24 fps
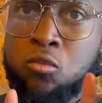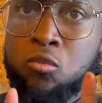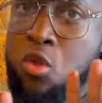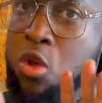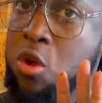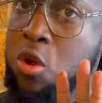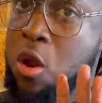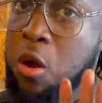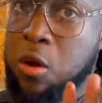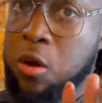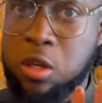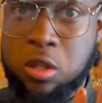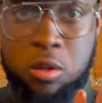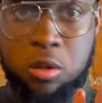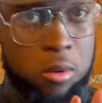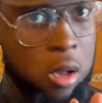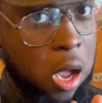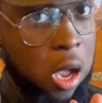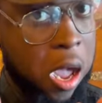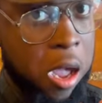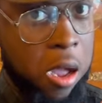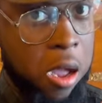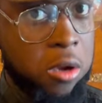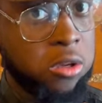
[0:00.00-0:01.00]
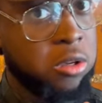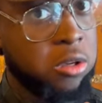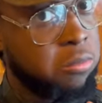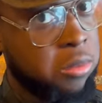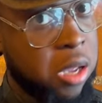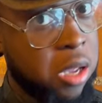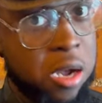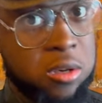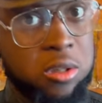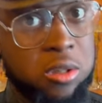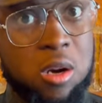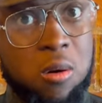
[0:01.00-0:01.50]
You know, it's hey, it's some
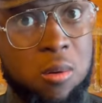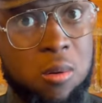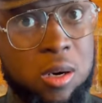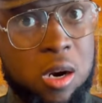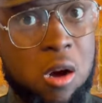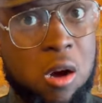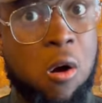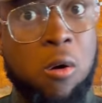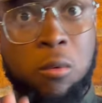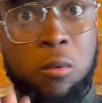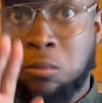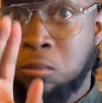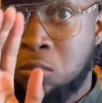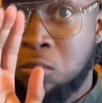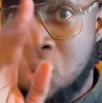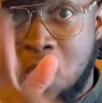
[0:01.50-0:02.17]
things going on.